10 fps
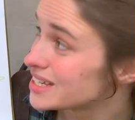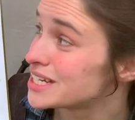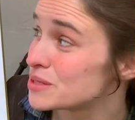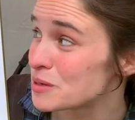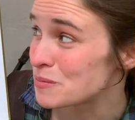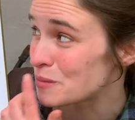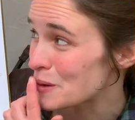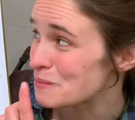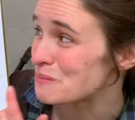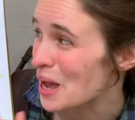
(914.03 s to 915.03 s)
need to be
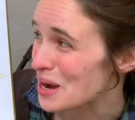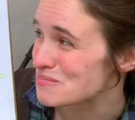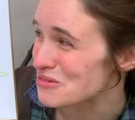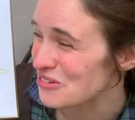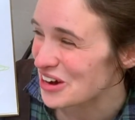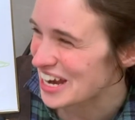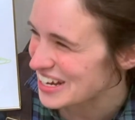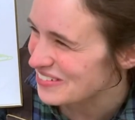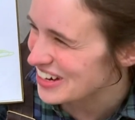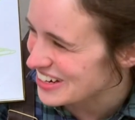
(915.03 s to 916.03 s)
put back before
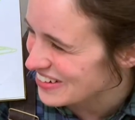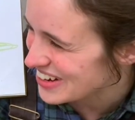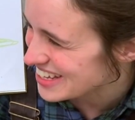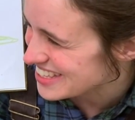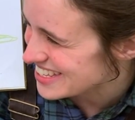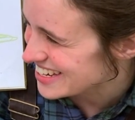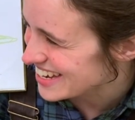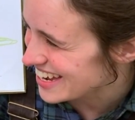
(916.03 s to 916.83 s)
anyone noticed.